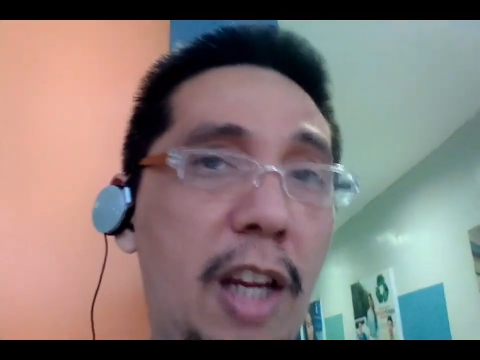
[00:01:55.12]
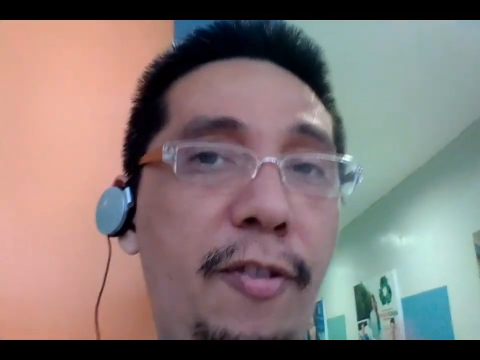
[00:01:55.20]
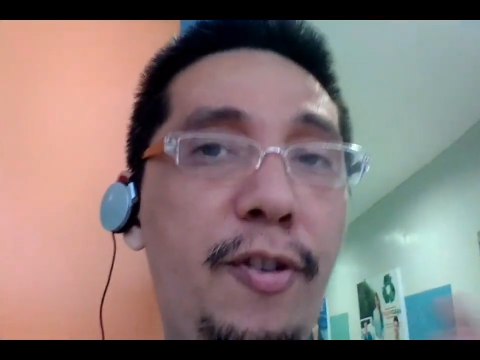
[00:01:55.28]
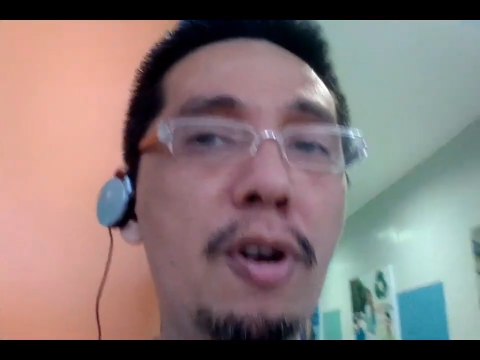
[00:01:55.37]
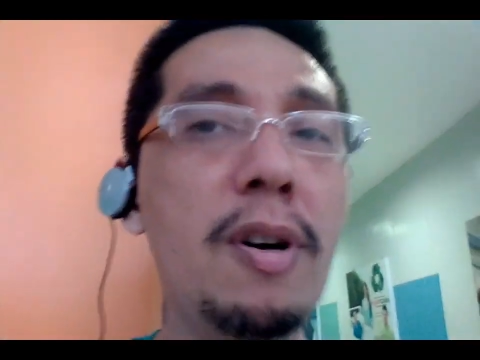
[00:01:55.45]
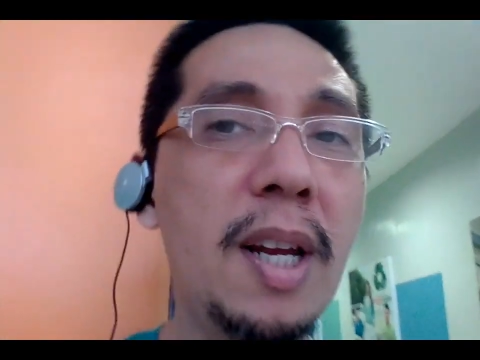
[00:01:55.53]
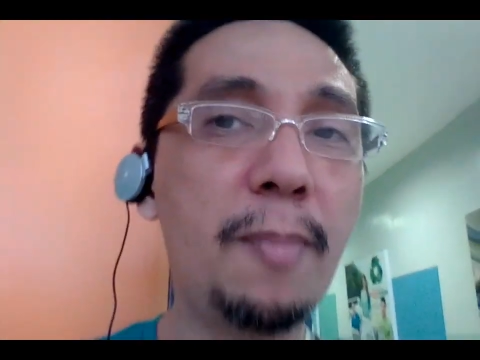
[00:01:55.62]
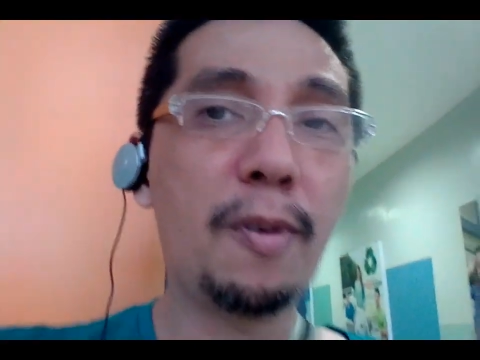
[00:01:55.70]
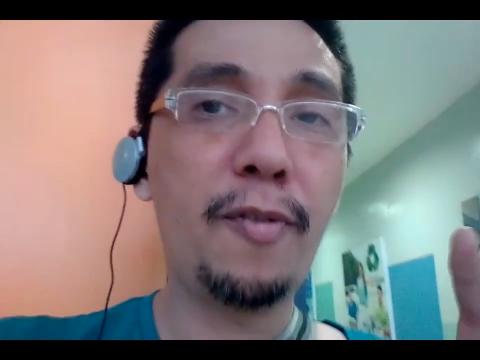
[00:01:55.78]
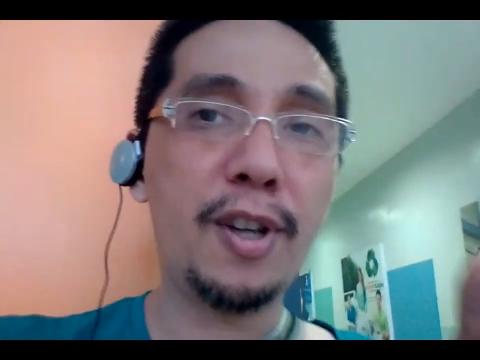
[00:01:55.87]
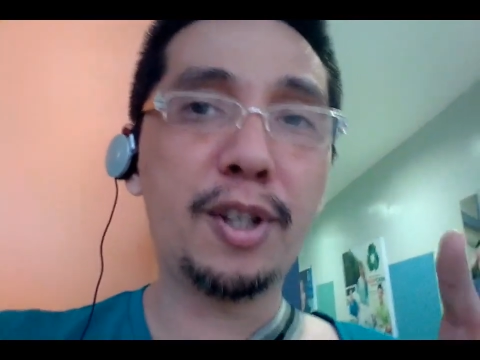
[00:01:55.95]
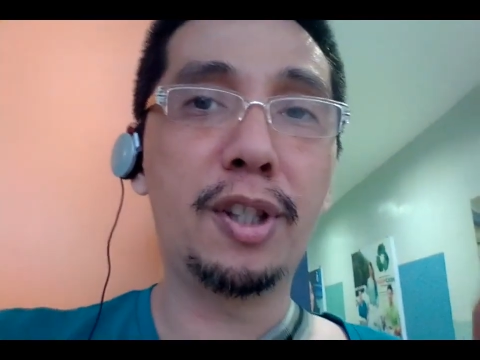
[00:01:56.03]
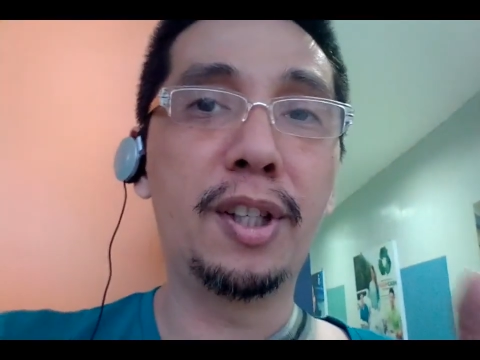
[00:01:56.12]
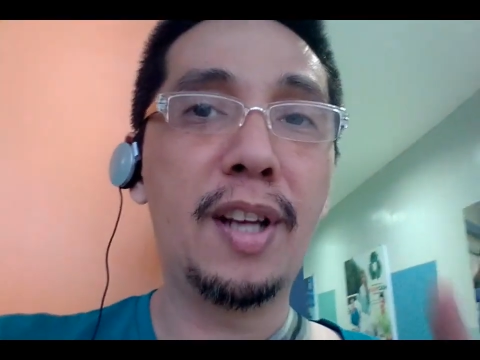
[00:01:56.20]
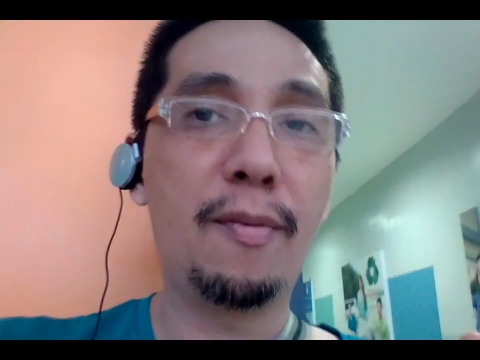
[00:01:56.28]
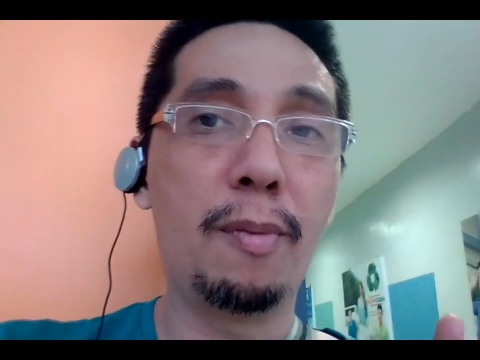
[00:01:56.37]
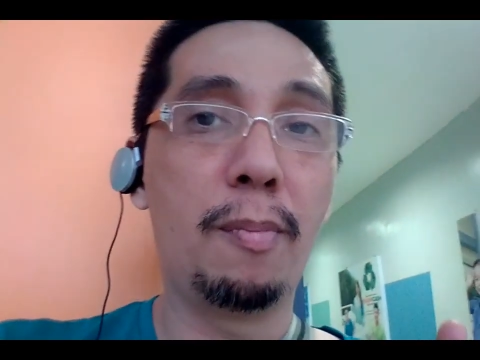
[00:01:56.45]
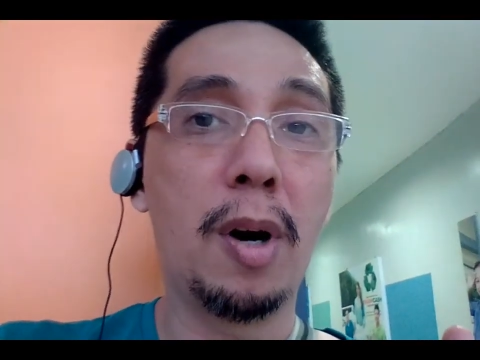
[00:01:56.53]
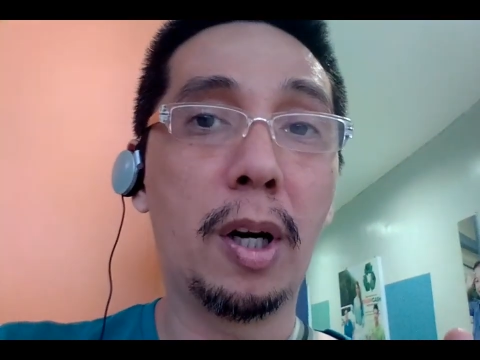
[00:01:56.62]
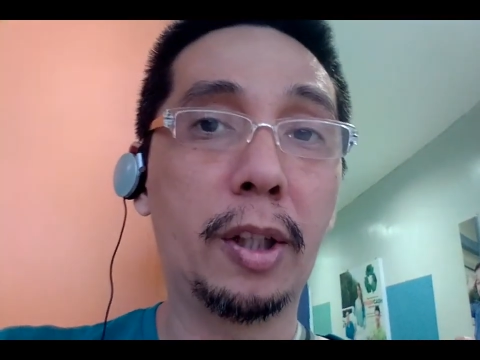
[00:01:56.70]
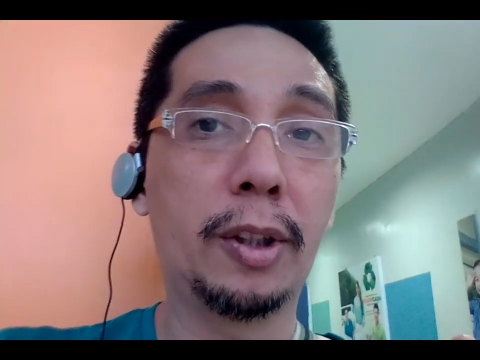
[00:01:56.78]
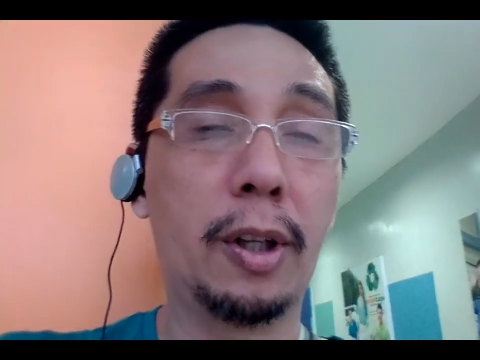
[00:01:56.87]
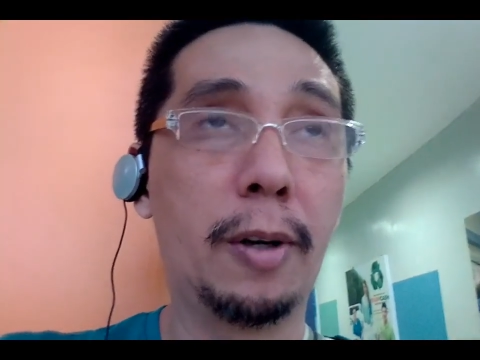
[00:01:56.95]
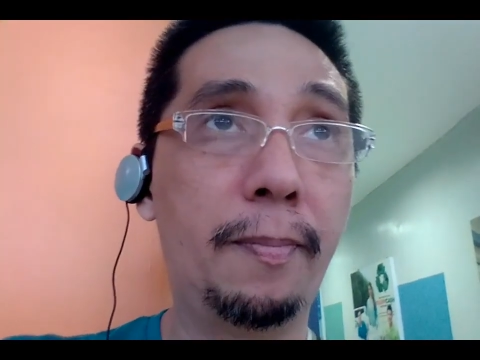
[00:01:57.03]
If you're a professional network
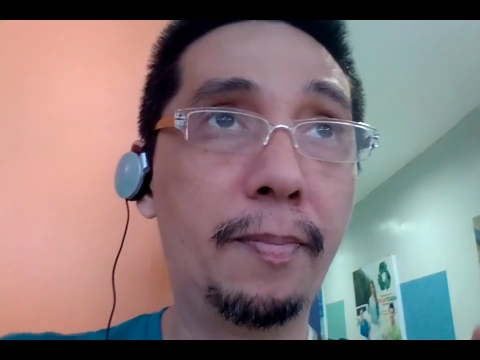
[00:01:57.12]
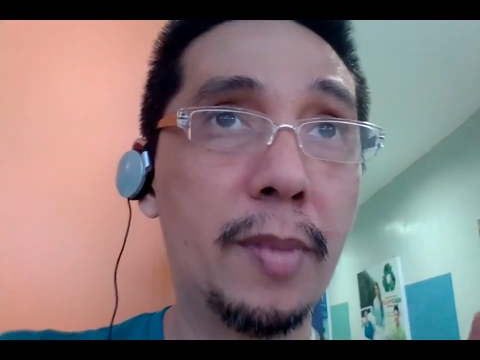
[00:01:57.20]
marketer,